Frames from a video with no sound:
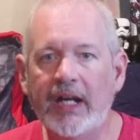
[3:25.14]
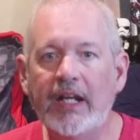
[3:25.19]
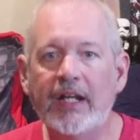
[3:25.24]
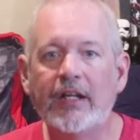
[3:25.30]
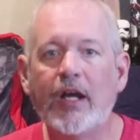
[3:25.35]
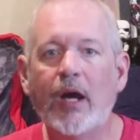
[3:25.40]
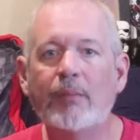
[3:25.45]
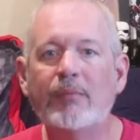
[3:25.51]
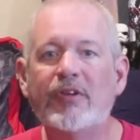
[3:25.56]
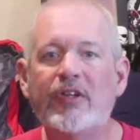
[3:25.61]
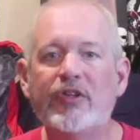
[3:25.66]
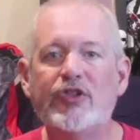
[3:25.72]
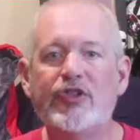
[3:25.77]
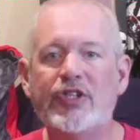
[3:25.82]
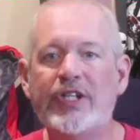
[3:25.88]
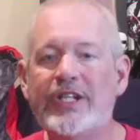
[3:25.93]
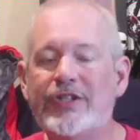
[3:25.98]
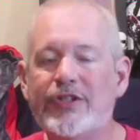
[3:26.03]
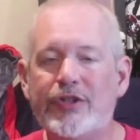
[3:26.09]
And in comes this
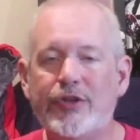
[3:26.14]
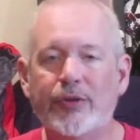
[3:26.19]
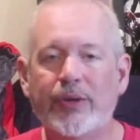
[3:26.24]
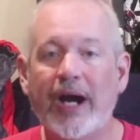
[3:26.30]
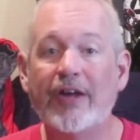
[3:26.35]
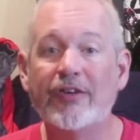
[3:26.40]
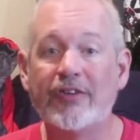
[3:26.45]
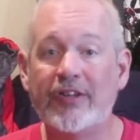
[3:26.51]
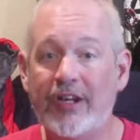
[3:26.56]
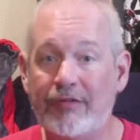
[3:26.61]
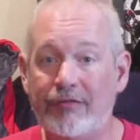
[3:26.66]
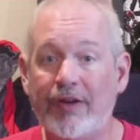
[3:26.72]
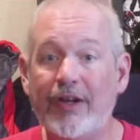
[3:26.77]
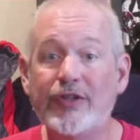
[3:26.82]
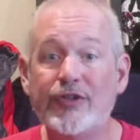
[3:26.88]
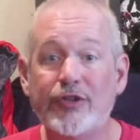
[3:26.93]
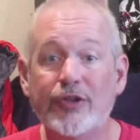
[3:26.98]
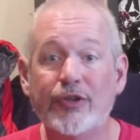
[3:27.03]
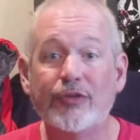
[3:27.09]
Shih Tzu has an
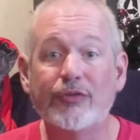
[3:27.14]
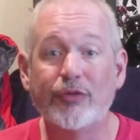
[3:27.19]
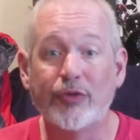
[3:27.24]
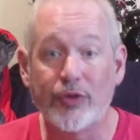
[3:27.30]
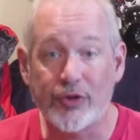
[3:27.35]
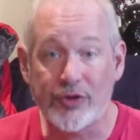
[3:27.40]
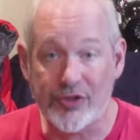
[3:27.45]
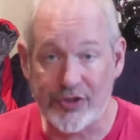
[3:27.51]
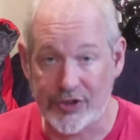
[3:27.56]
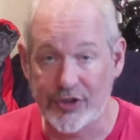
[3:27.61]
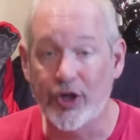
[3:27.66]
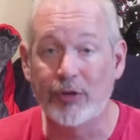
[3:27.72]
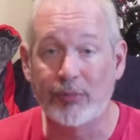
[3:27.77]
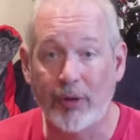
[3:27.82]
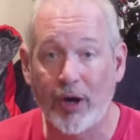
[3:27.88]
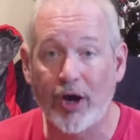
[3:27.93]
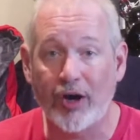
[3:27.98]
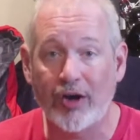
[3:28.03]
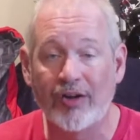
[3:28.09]
adventure for
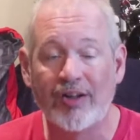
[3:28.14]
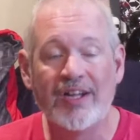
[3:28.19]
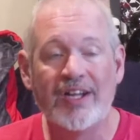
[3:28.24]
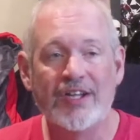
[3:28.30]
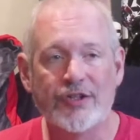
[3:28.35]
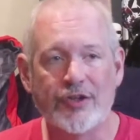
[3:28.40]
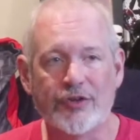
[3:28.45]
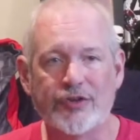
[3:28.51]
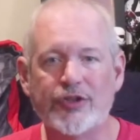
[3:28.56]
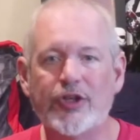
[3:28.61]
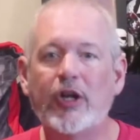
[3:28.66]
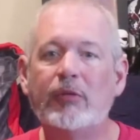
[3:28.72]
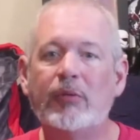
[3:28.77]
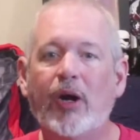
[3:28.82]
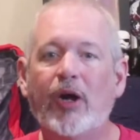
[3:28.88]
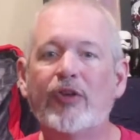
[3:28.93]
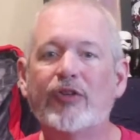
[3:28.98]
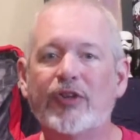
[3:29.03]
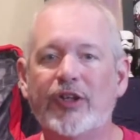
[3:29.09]
Snowball. So
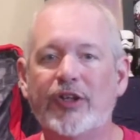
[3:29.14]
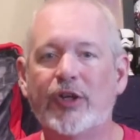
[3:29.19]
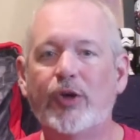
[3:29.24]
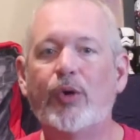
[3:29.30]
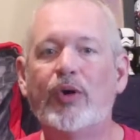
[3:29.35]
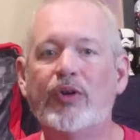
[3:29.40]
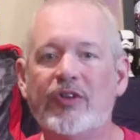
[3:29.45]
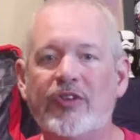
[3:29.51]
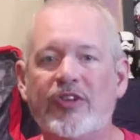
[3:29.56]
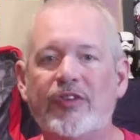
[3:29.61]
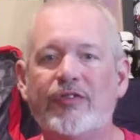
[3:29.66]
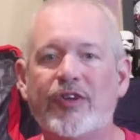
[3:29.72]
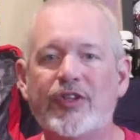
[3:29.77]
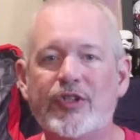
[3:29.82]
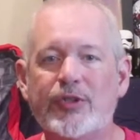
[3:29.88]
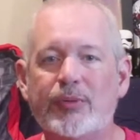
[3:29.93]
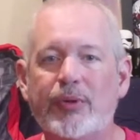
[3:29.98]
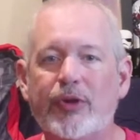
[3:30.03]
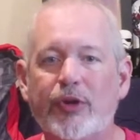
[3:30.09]
Snowball is going to go on this
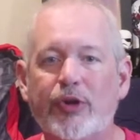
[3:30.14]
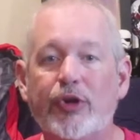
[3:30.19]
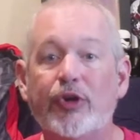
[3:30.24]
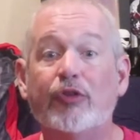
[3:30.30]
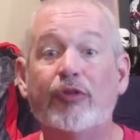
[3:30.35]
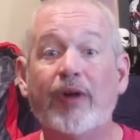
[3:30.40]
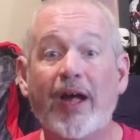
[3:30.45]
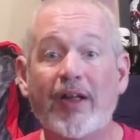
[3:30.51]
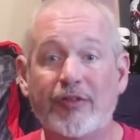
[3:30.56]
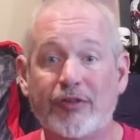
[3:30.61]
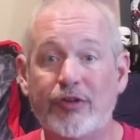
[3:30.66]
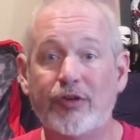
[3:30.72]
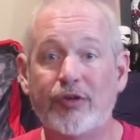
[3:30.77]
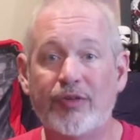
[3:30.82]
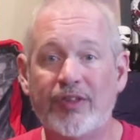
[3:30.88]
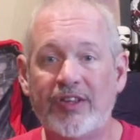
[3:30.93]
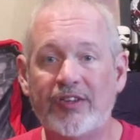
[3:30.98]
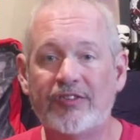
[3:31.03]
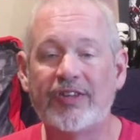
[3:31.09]
adventure with her to
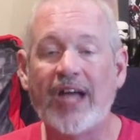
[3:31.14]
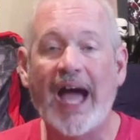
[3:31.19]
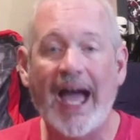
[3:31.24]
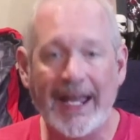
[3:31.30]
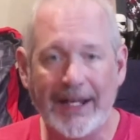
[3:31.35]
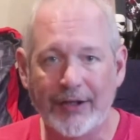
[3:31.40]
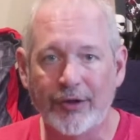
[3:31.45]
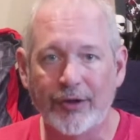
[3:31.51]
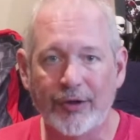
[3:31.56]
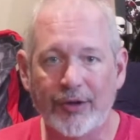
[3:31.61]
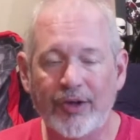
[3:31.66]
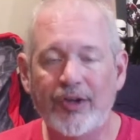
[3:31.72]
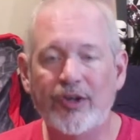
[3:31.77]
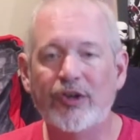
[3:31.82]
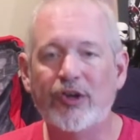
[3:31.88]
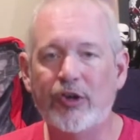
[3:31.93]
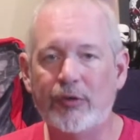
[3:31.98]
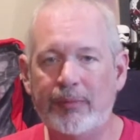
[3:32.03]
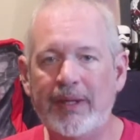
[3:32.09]
rescue this tiger
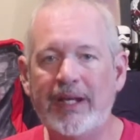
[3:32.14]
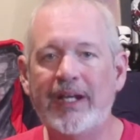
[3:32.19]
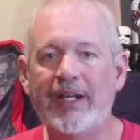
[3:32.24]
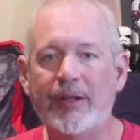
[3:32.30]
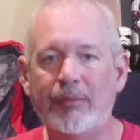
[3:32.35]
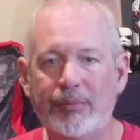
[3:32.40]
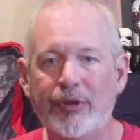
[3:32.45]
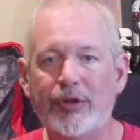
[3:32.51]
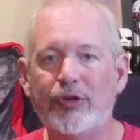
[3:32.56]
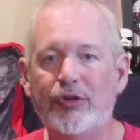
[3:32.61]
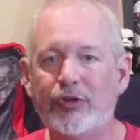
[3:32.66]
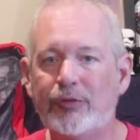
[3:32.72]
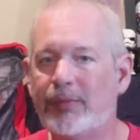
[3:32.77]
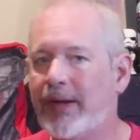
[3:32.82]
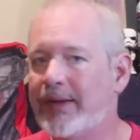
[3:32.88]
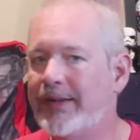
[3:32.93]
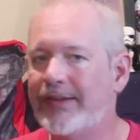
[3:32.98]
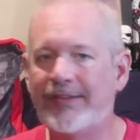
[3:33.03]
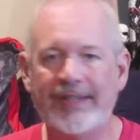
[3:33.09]
who's being abused
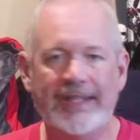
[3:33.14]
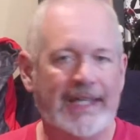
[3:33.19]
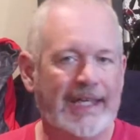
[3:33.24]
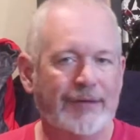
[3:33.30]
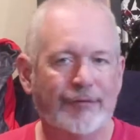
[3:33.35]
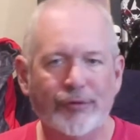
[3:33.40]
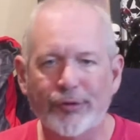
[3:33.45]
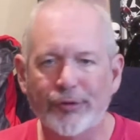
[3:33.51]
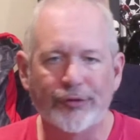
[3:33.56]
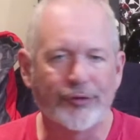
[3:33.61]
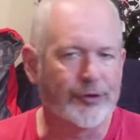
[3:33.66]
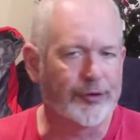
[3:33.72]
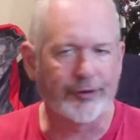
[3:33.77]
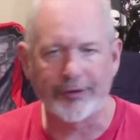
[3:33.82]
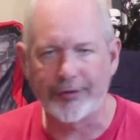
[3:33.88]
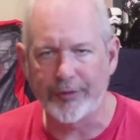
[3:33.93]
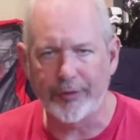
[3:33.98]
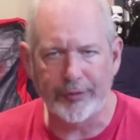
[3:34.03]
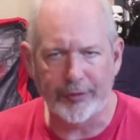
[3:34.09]
by this evil
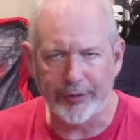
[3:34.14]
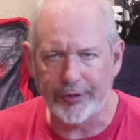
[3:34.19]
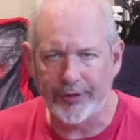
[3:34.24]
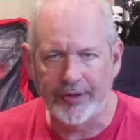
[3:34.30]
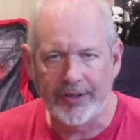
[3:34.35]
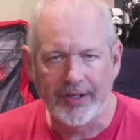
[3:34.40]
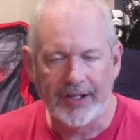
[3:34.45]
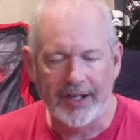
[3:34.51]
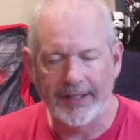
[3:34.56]
circus owner.